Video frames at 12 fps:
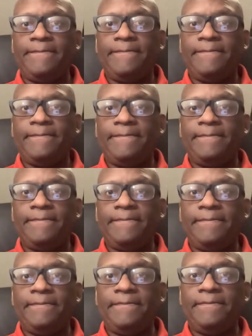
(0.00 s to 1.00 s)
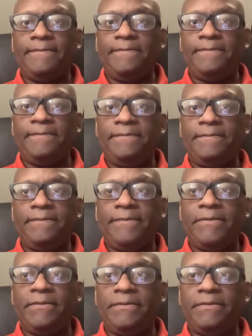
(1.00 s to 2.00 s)

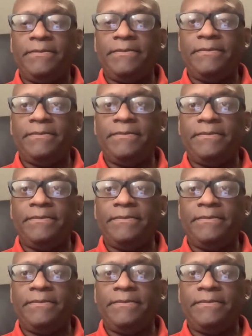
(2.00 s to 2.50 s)
No one is speaking in this clip.